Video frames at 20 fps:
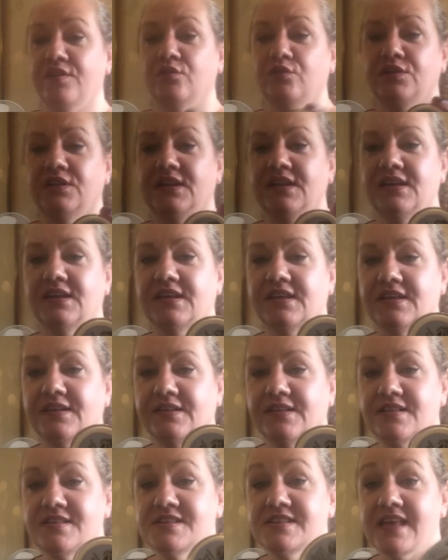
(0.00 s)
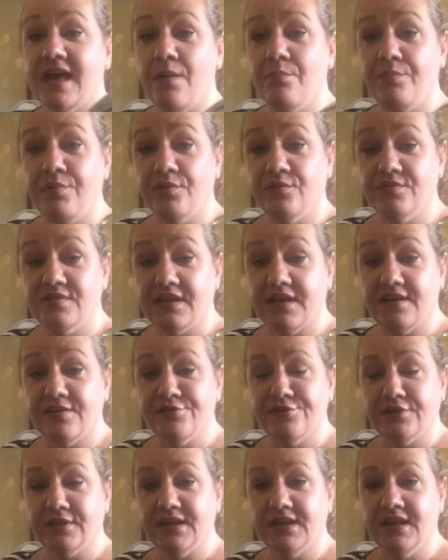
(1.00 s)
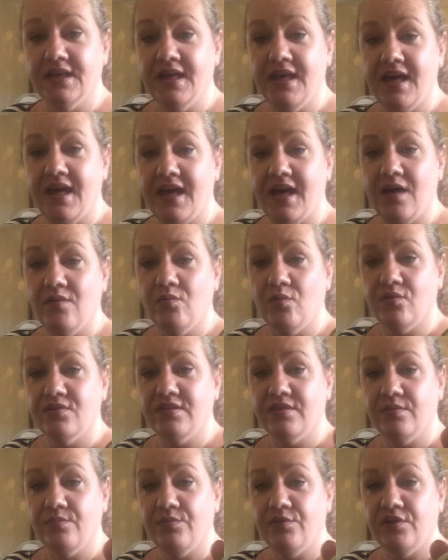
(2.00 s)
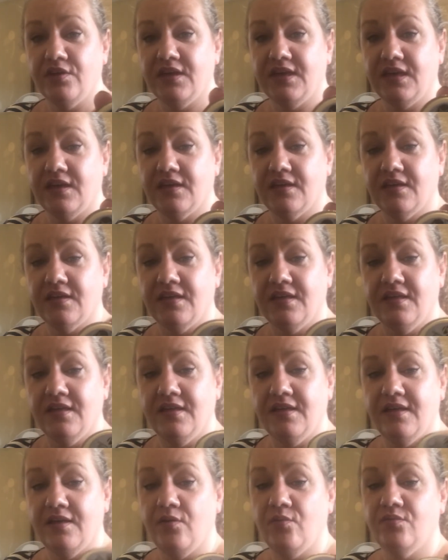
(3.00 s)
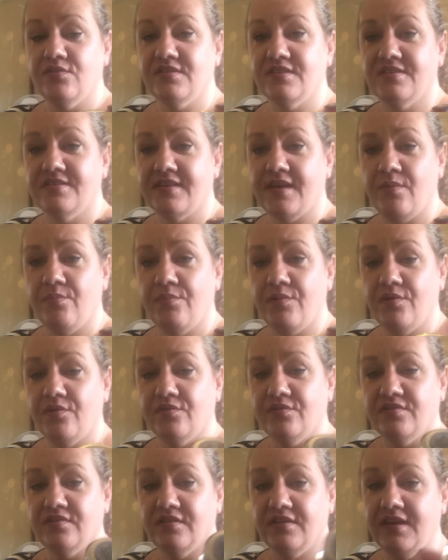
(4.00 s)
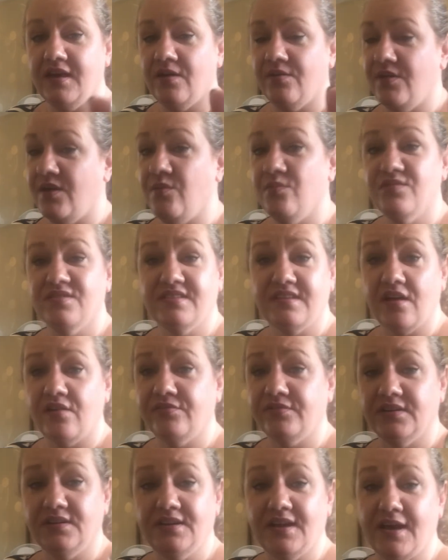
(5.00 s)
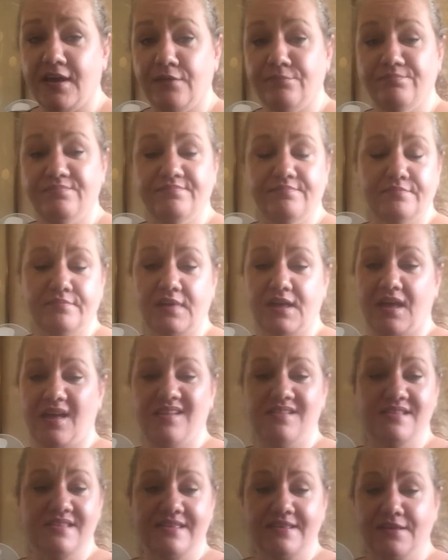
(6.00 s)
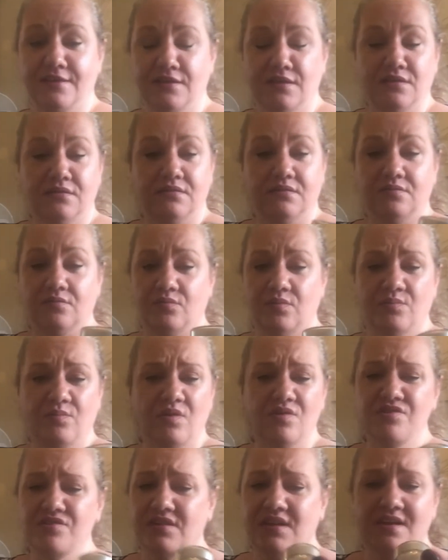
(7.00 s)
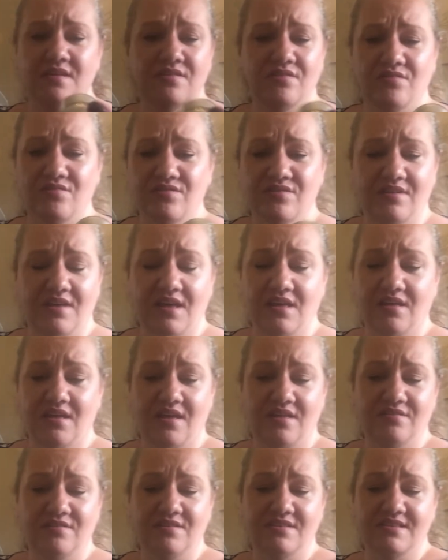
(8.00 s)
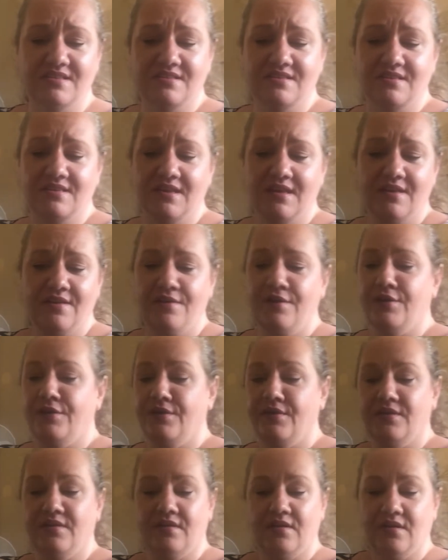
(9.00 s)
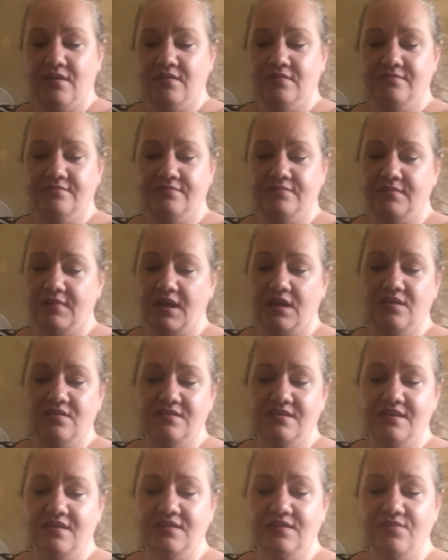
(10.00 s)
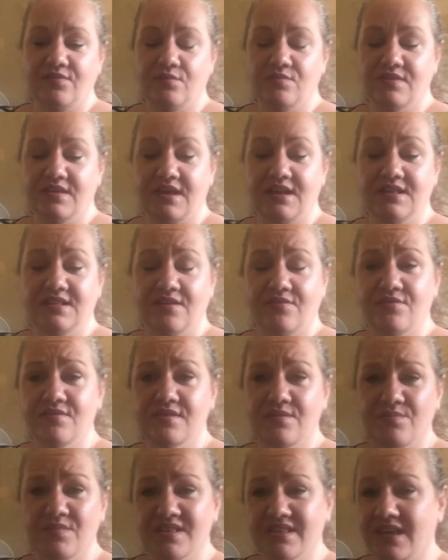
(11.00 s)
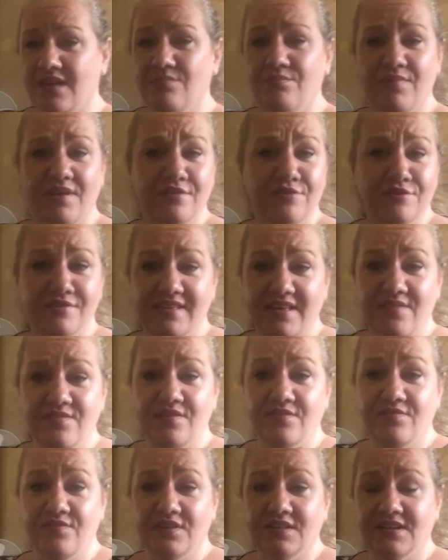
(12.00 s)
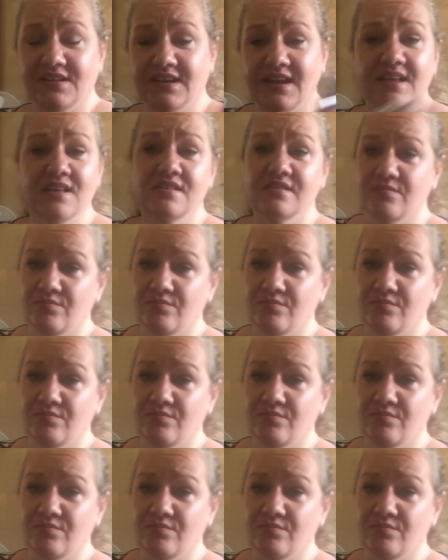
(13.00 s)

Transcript: Unique samples actually, and it wasn't the beauty kit, it was the samples. Yeah, it was different. I can't say, you know, with moisturisers, I couldn't tell you if there was any difference in my skin, but it just left it feeling nice and